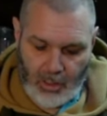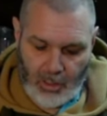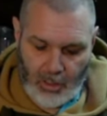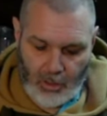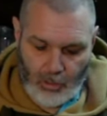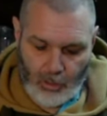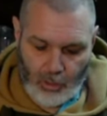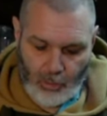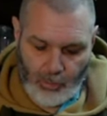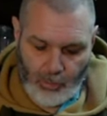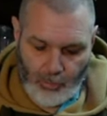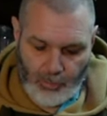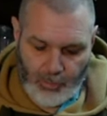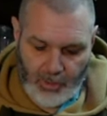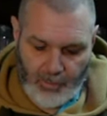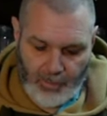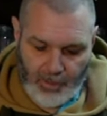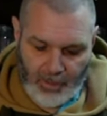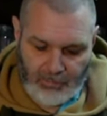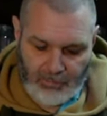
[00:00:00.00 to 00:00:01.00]
it'll come up
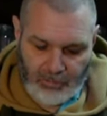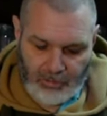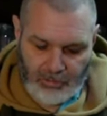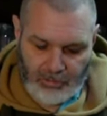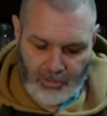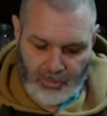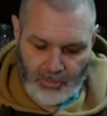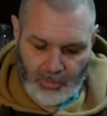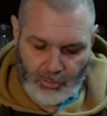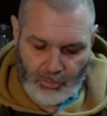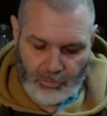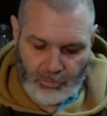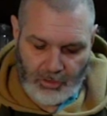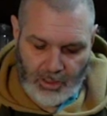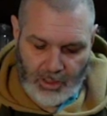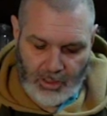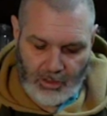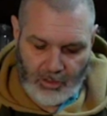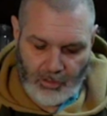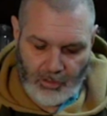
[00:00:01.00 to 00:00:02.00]
with a battery symbol
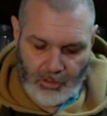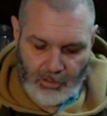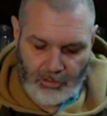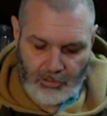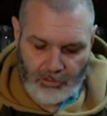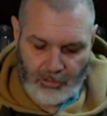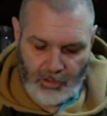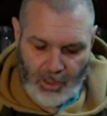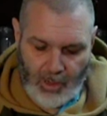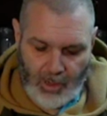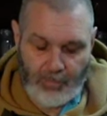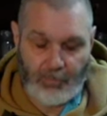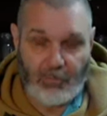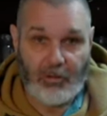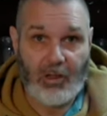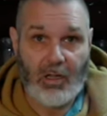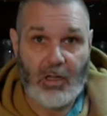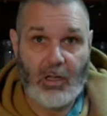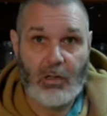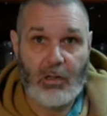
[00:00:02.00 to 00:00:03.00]
saying that it's
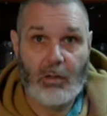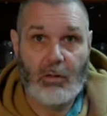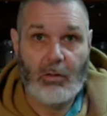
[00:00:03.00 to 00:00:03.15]
empty